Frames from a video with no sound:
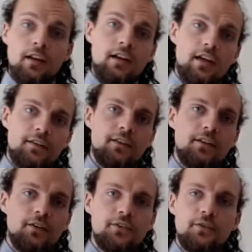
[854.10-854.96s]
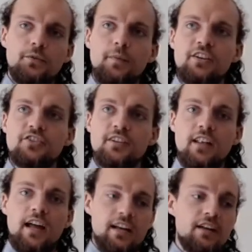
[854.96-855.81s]
As it also mentioned,
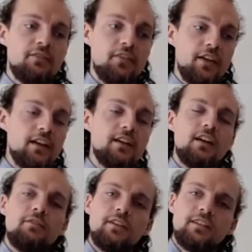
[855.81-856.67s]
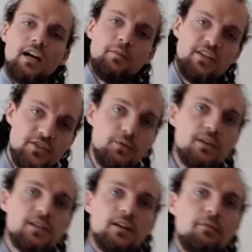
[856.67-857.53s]
like every time he's
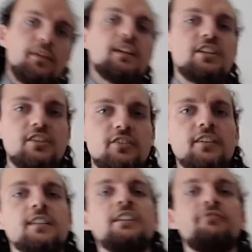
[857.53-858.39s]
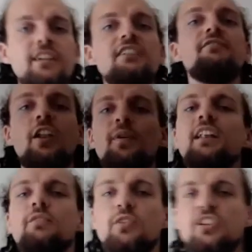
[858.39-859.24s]
doing something, he's constantly
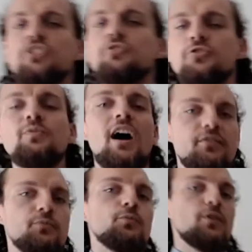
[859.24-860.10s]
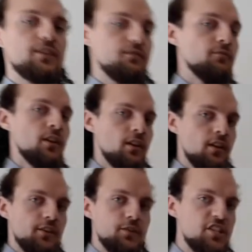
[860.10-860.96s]
re-evaluating what he should do afterwards.
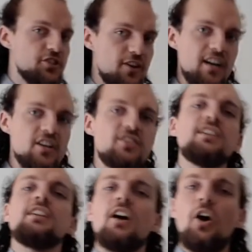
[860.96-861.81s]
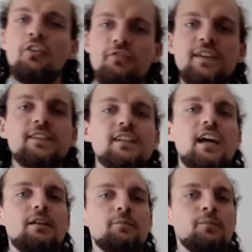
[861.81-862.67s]
So the strategy of his
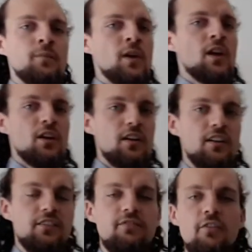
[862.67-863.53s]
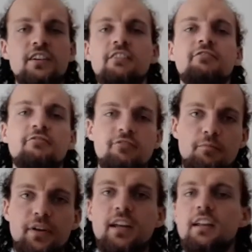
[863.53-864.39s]
game is very different from
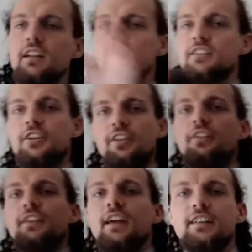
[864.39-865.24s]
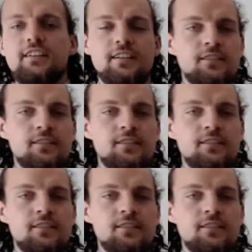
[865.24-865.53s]
beginning till the end.